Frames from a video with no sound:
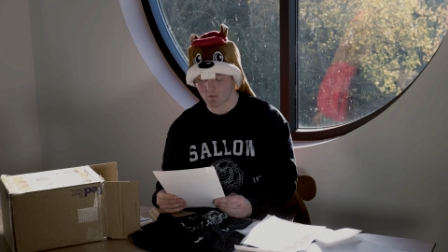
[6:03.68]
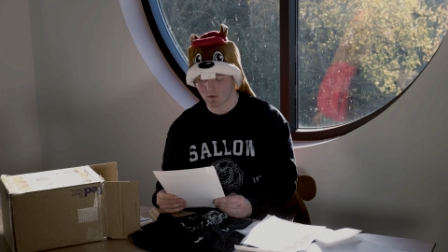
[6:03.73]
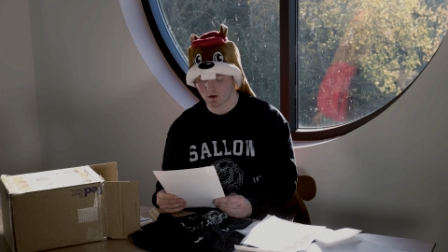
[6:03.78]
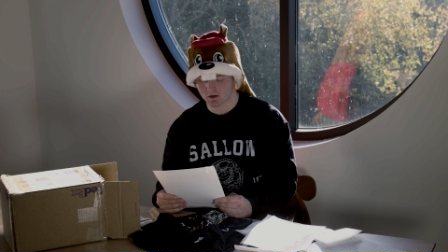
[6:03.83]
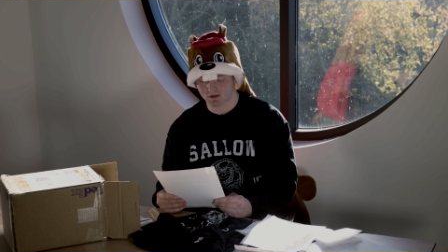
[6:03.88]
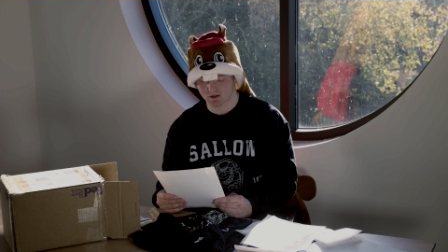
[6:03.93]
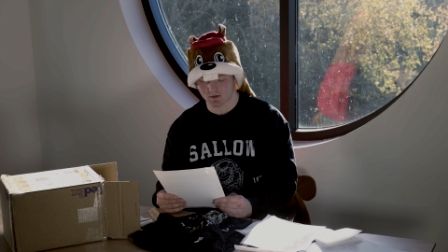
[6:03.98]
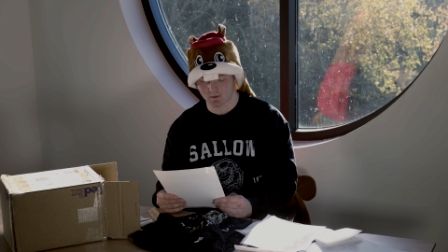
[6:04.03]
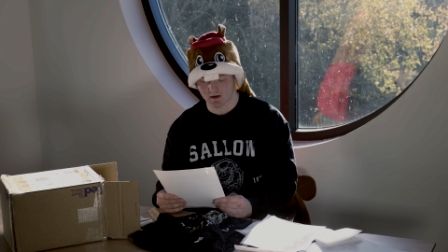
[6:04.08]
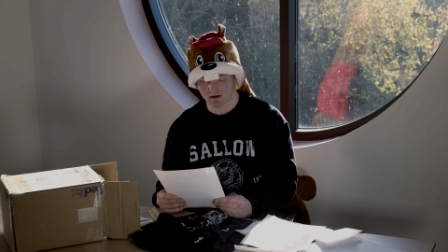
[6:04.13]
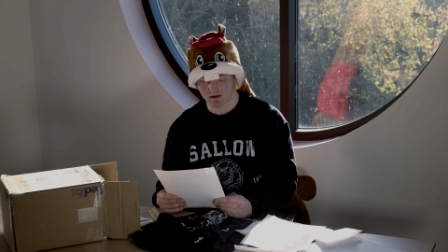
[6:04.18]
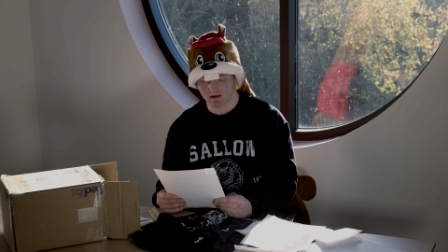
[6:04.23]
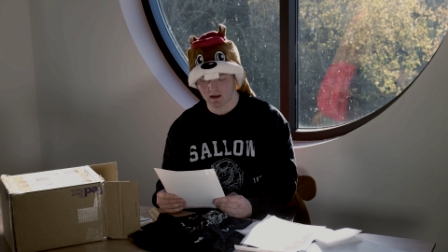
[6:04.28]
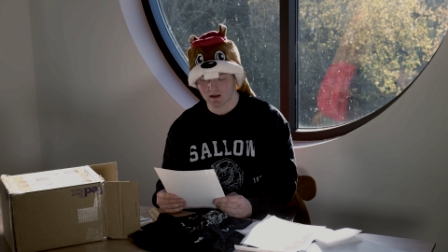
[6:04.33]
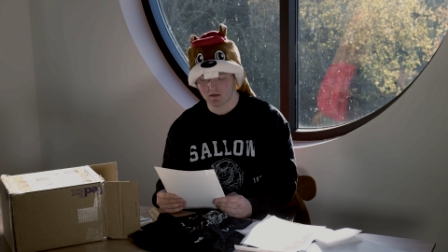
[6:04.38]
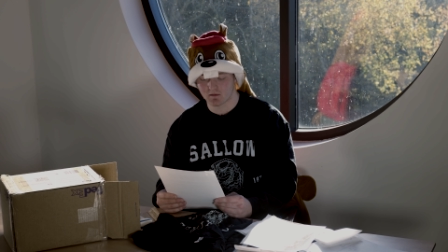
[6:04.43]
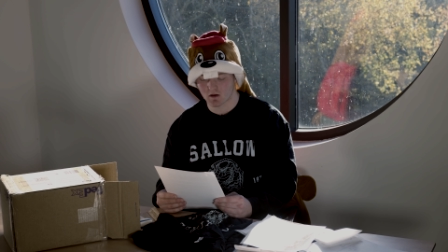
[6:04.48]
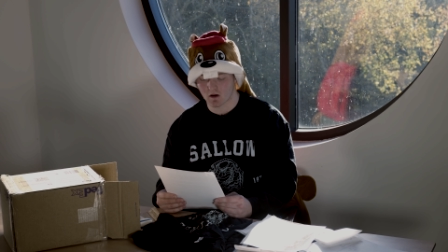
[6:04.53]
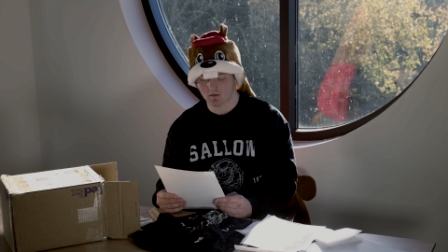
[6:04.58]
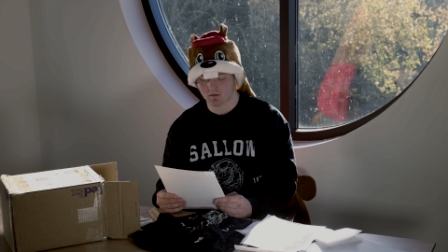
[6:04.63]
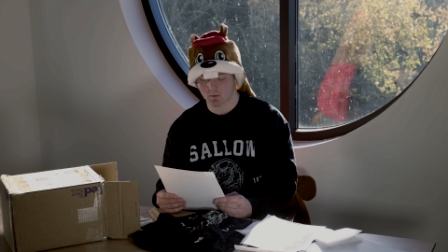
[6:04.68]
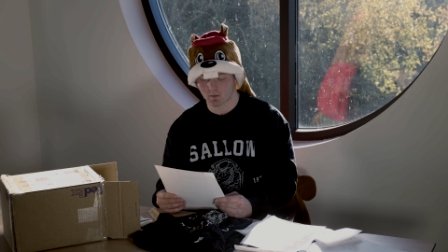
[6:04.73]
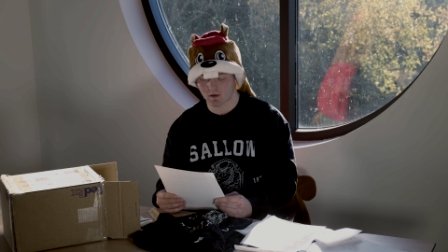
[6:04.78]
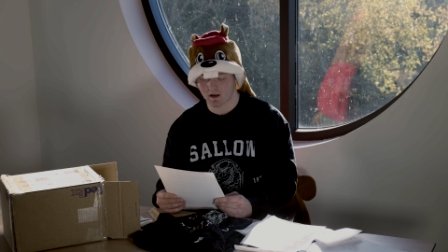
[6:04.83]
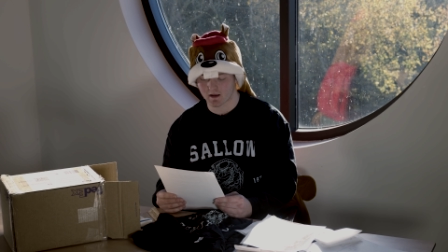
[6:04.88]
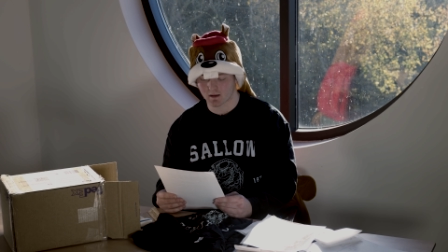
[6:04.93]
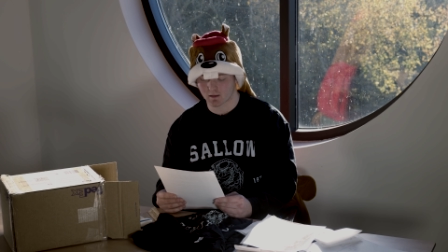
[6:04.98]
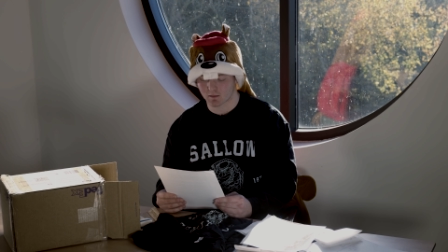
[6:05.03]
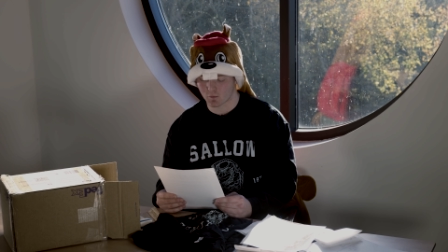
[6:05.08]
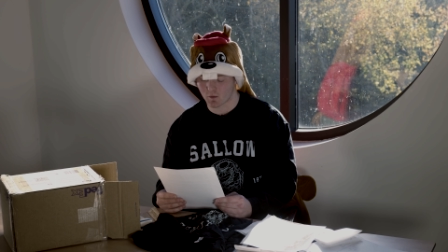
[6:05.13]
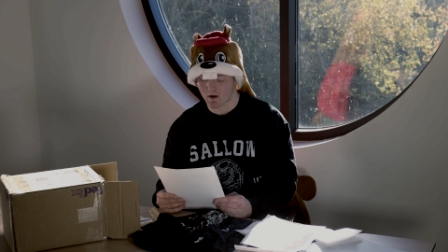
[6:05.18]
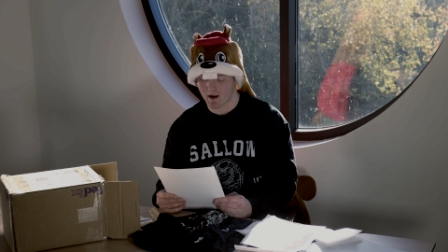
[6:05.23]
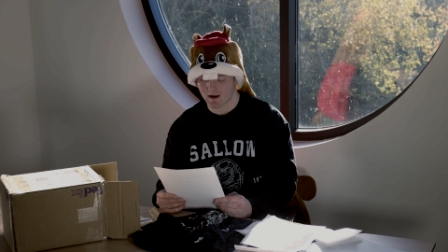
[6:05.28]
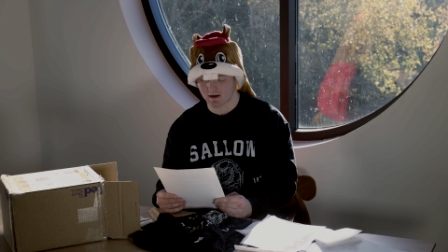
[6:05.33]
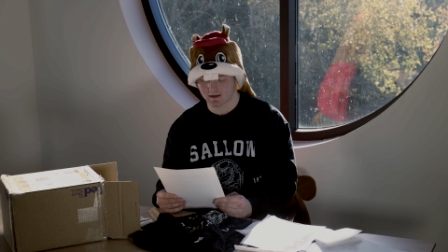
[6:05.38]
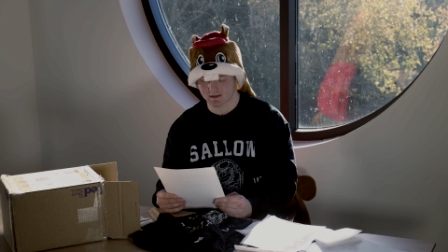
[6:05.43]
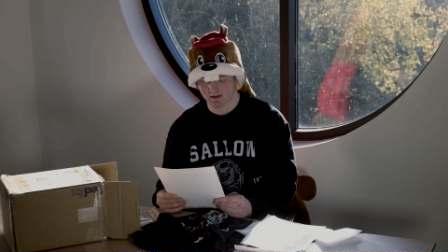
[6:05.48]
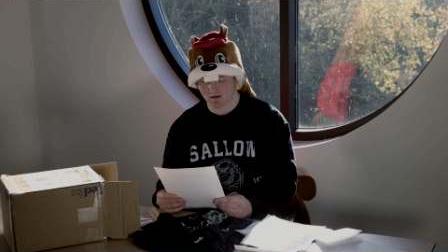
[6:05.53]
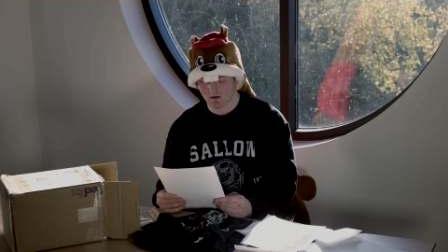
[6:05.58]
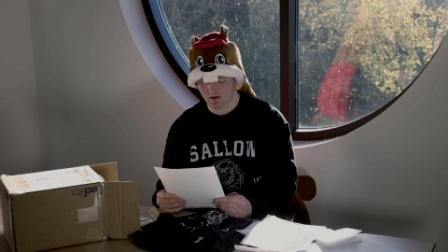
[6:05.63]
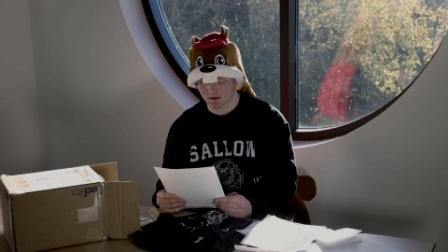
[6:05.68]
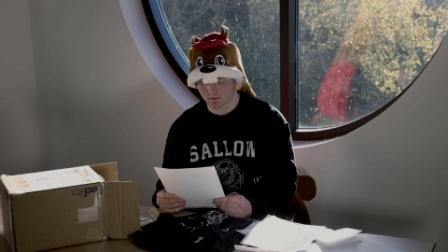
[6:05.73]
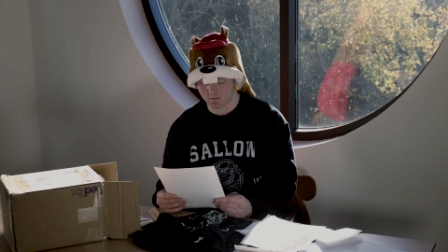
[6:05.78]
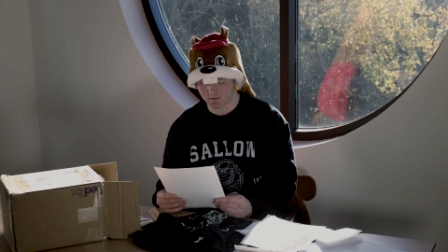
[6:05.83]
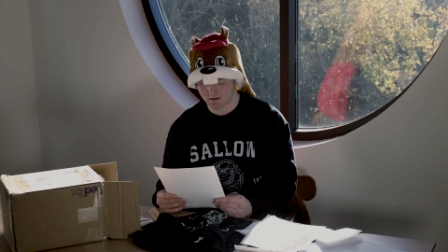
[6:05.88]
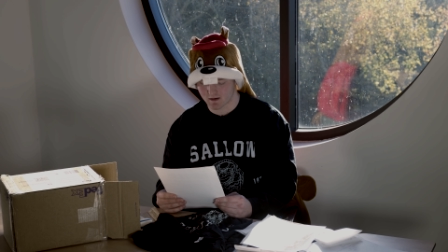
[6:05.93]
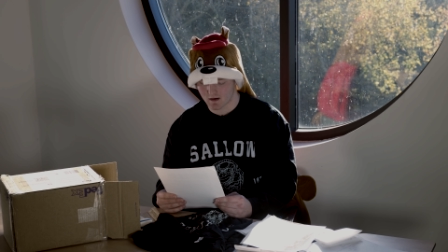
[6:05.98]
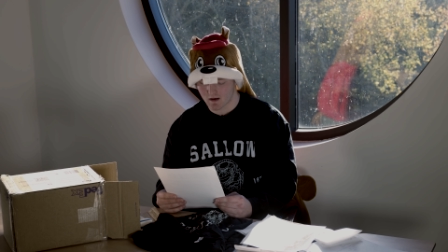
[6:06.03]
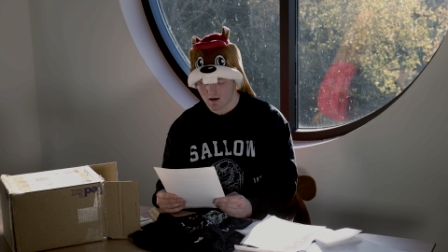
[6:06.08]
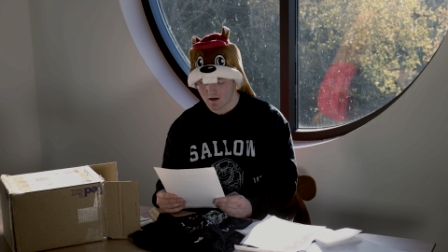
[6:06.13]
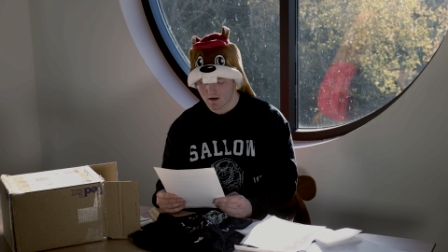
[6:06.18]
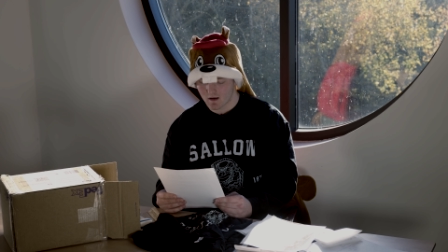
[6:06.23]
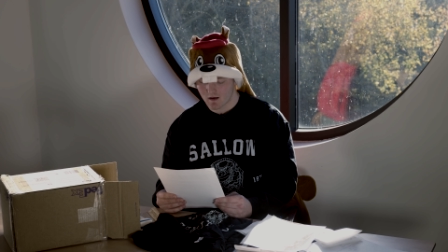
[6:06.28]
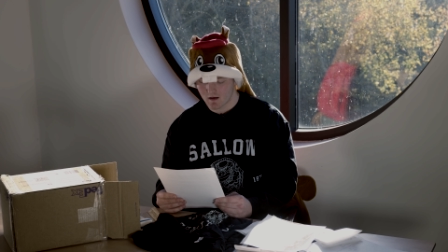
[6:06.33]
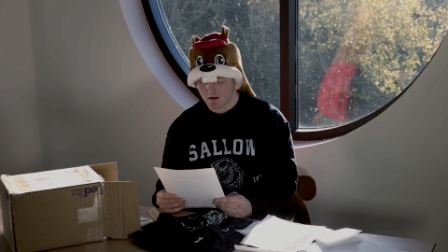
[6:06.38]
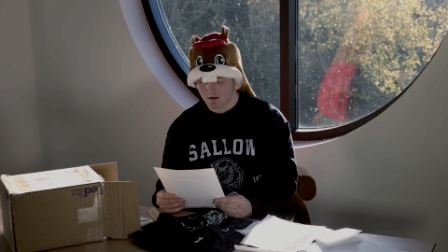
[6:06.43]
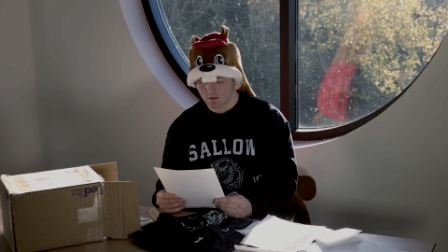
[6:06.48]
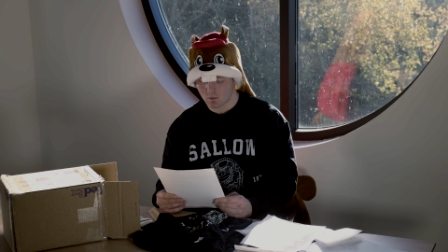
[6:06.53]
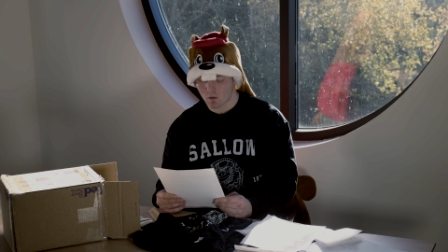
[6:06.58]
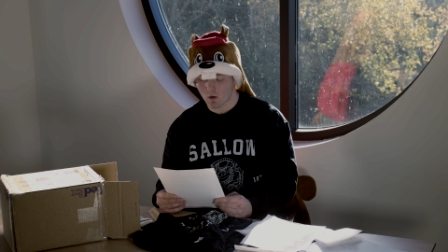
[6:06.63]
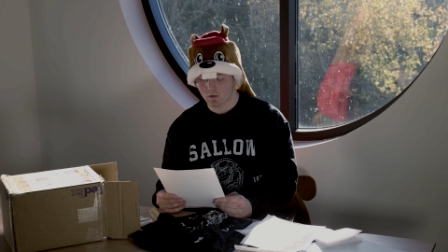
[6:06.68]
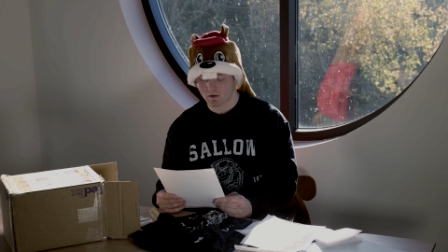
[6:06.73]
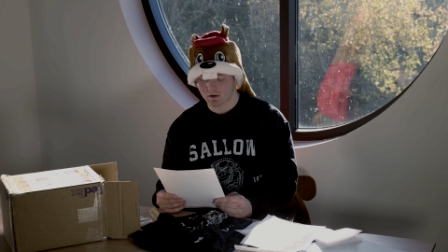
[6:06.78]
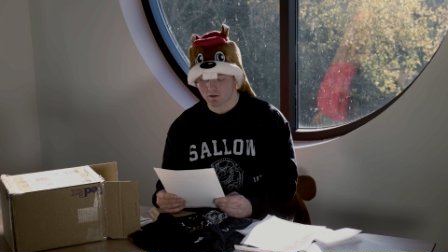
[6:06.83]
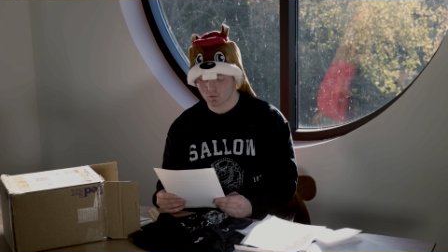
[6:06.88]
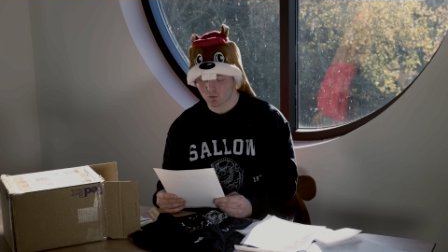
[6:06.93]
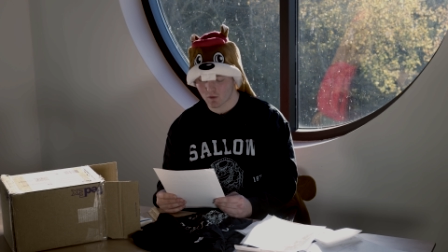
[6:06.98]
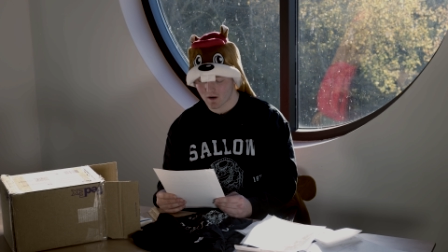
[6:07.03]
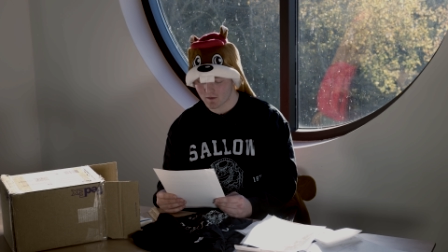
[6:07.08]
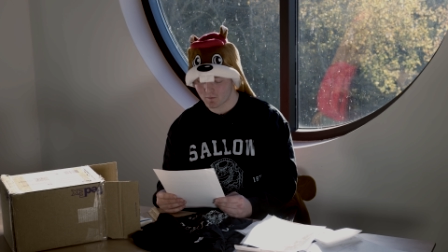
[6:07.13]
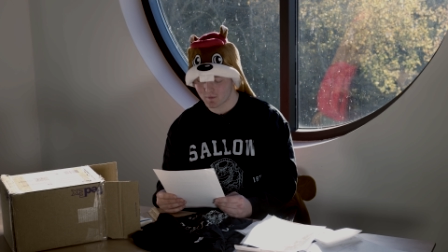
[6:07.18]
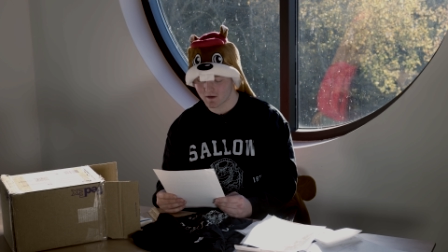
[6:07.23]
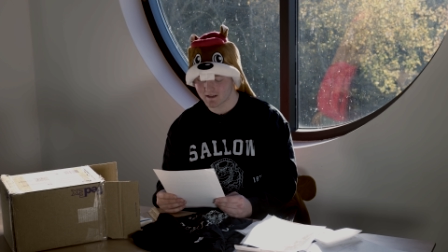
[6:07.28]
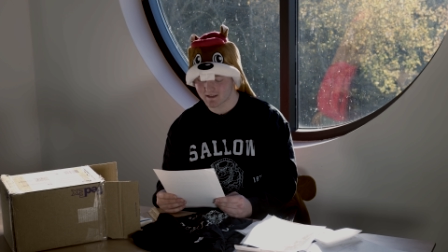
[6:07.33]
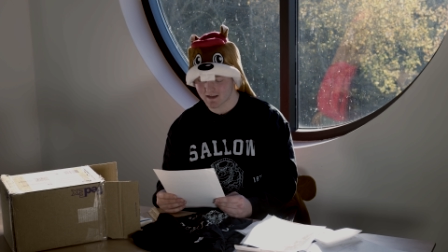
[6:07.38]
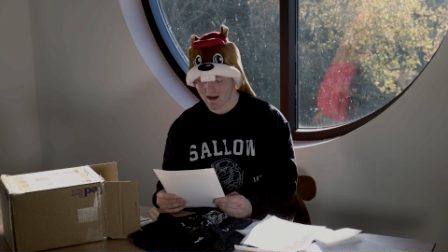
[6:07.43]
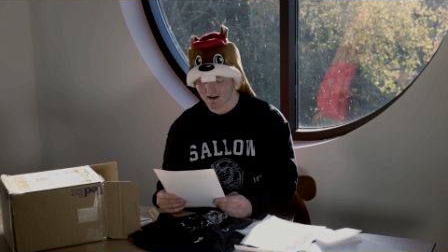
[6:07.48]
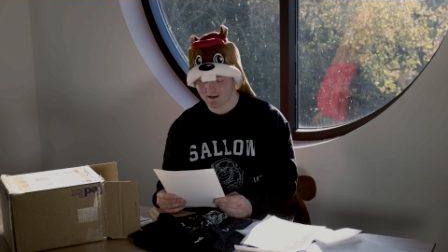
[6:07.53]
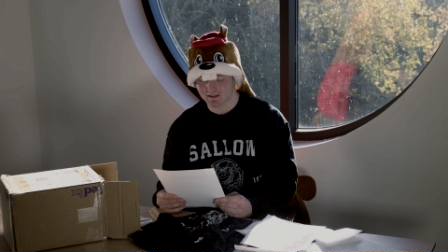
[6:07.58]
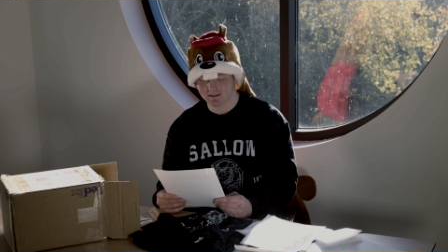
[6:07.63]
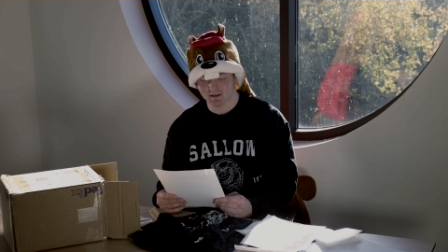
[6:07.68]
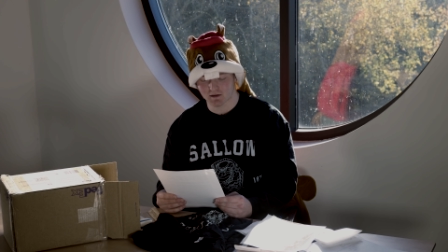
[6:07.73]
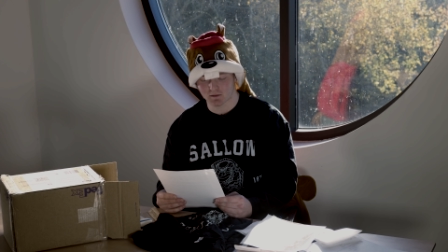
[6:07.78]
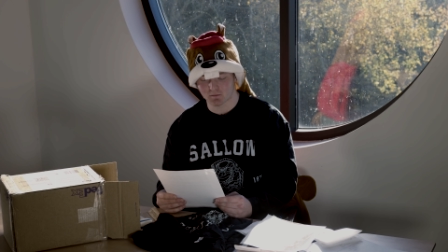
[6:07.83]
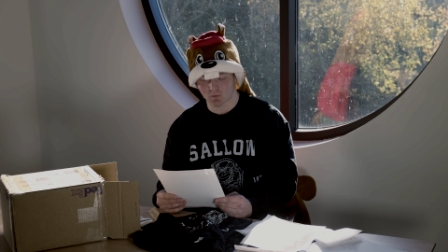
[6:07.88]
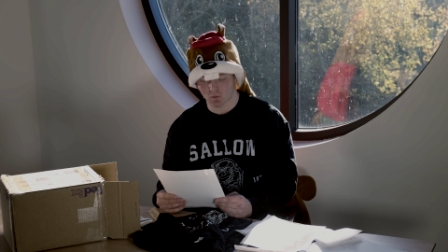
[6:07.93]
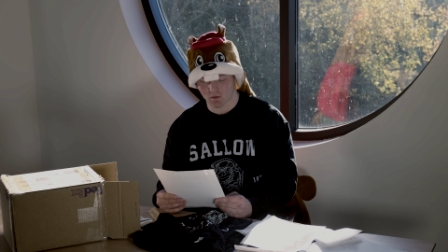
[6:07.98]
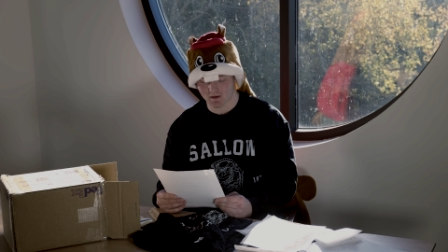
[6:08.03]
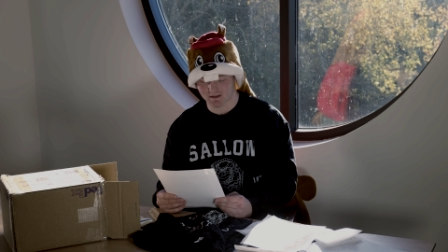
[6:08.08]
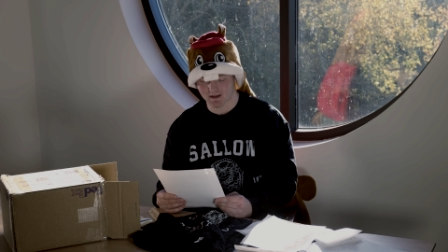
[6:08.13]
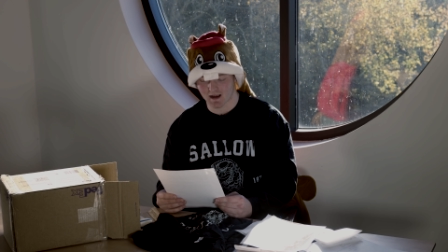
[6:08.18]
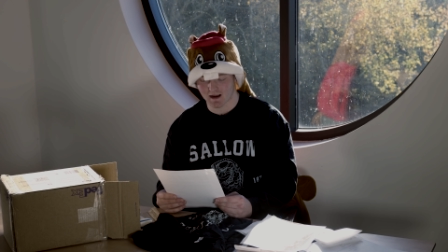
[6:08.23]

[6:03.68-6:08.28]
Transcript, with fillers: much to me, even after playing through it eight times. You are an incredibly talented voice